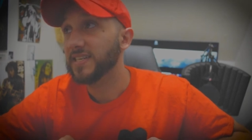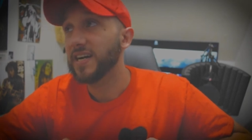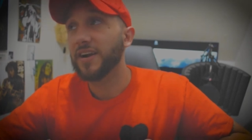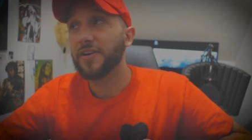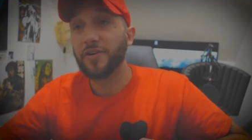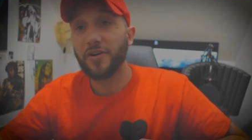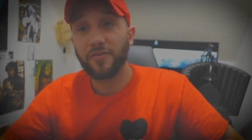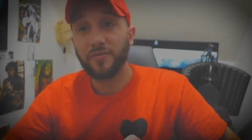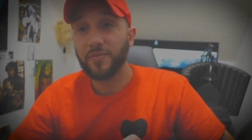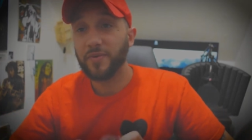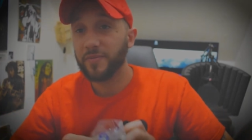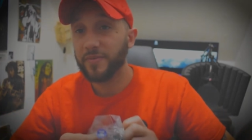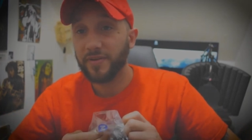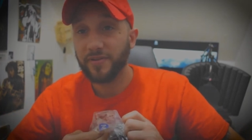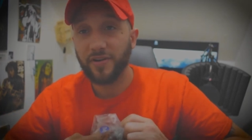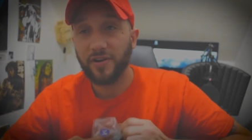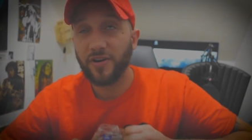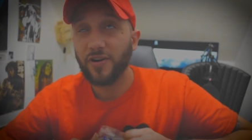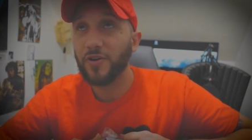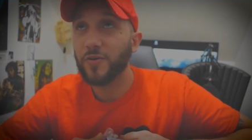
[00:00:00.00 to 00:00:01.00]
I don't know if I'm gonna be
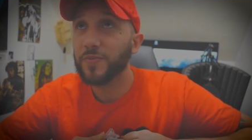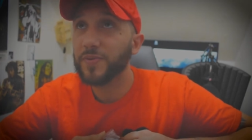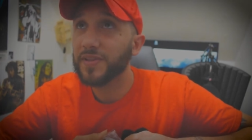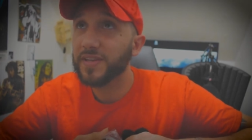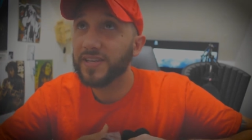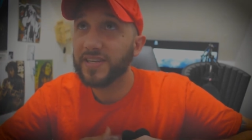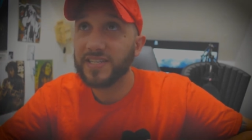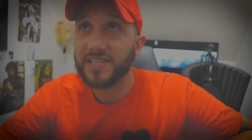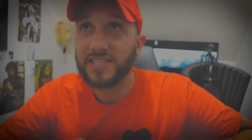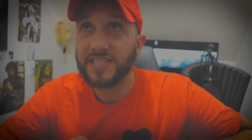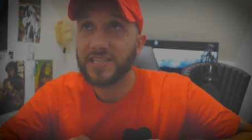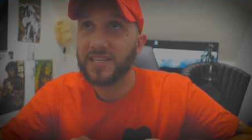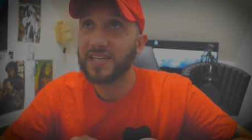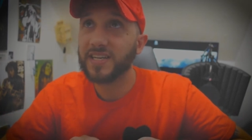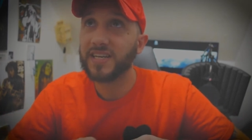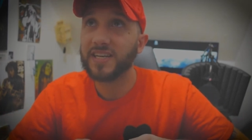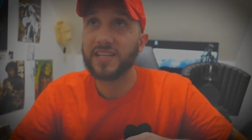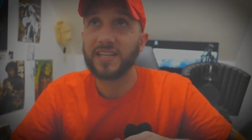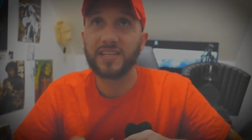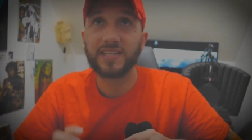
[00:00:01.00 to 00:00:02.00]
able to open this.
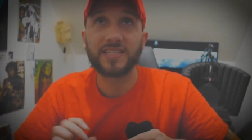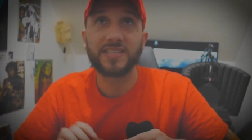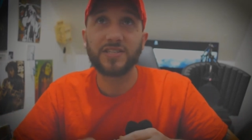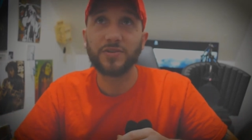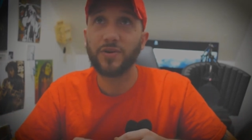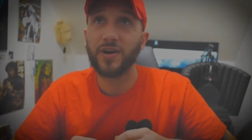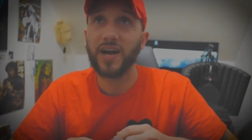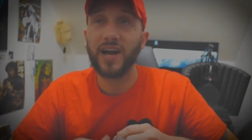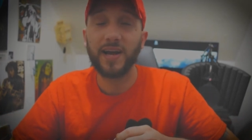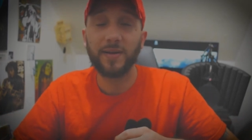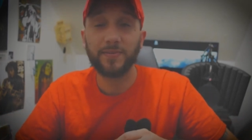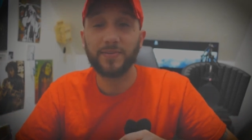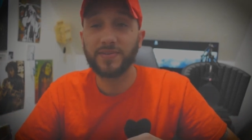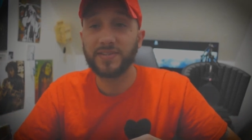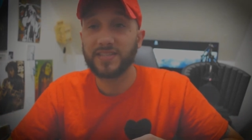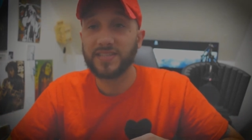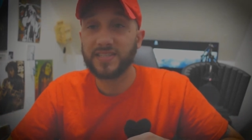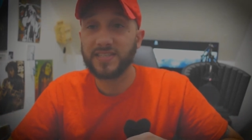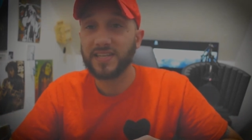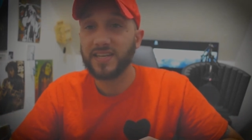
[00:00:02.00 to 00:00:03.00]
Let's see what
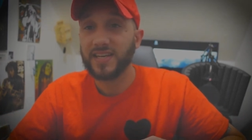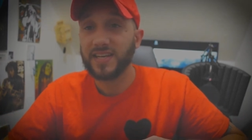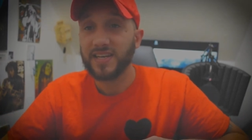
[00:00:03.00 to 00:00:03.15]
happens.